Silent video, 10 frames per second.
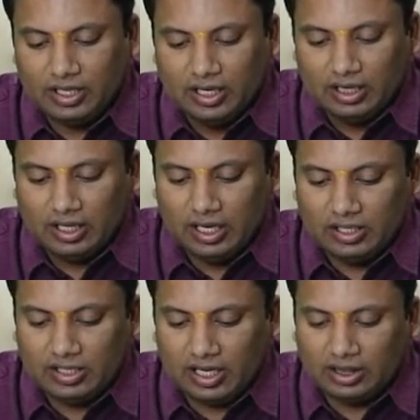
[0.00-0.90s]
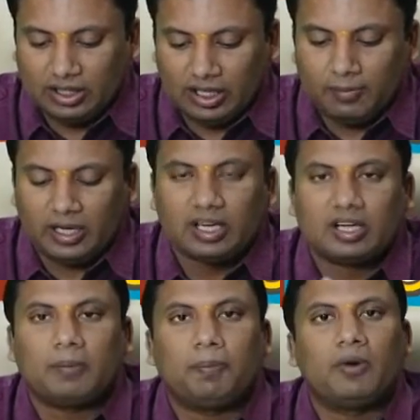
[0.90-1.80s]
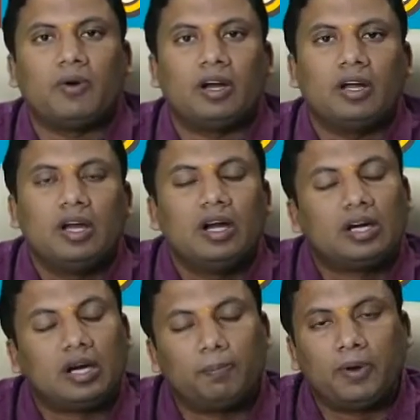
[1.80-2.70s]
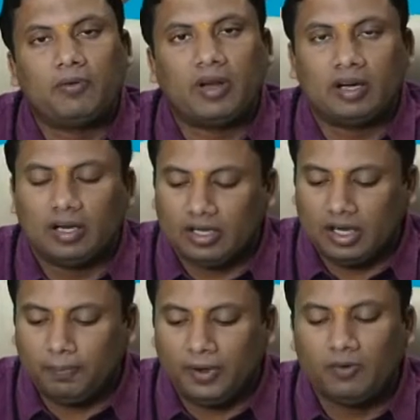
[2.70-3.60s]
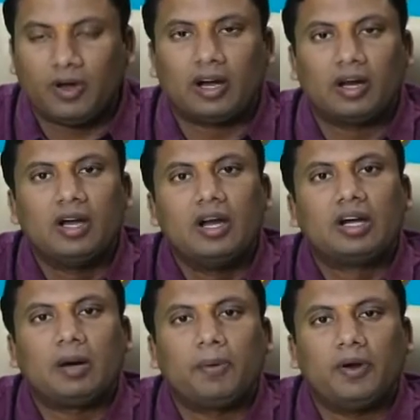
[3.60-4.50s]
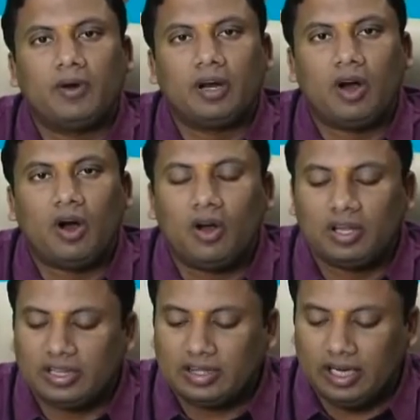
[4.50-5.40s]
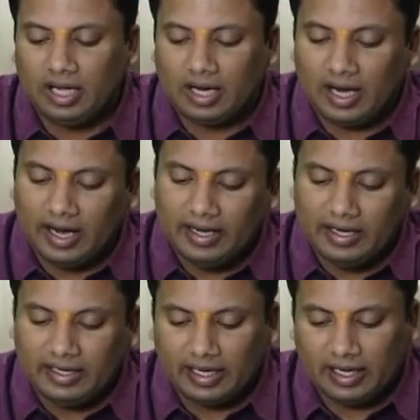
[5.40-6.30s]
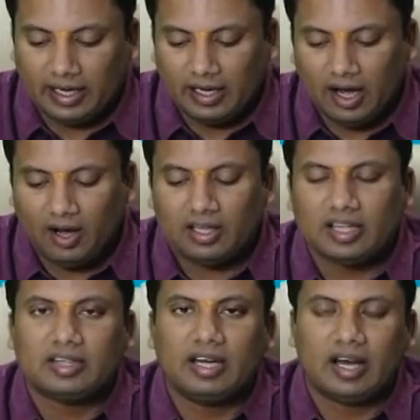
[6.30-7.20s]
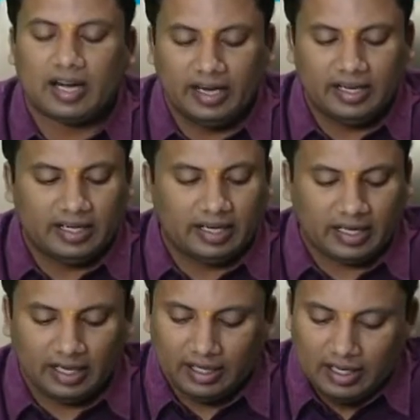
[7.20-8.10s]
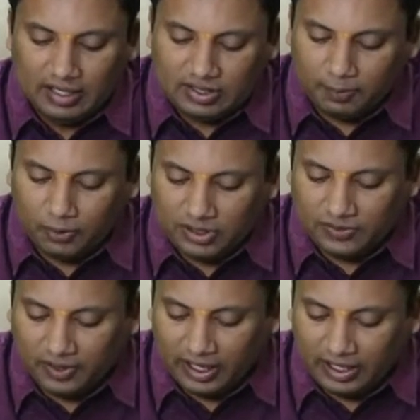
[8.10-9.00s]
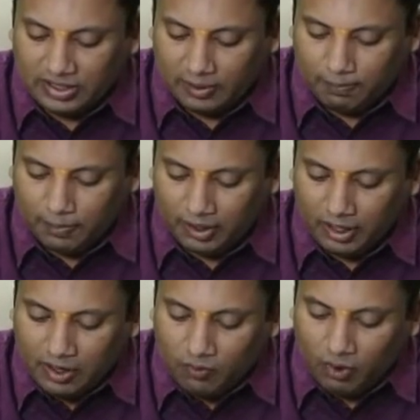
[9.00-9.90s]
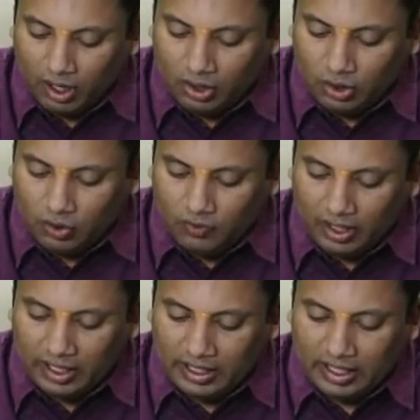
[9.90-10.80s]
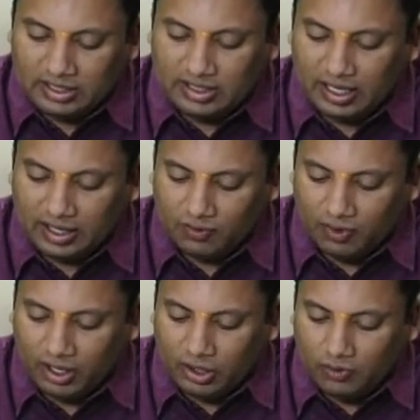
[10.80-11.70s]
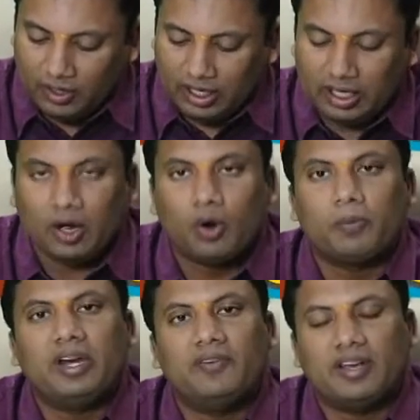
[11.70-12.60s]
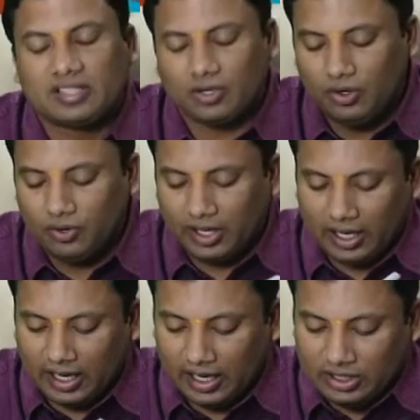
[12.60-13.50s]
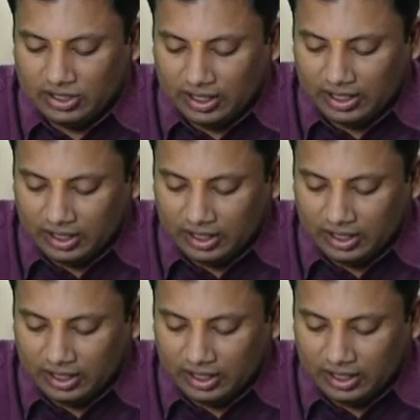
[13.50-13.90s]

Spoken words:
These are nothing but 111, 111, 111, 111. All the 3 are identical. All the 3 are identical. Suppose for example, 121 it is there. 121 in how many ways you can arrange it?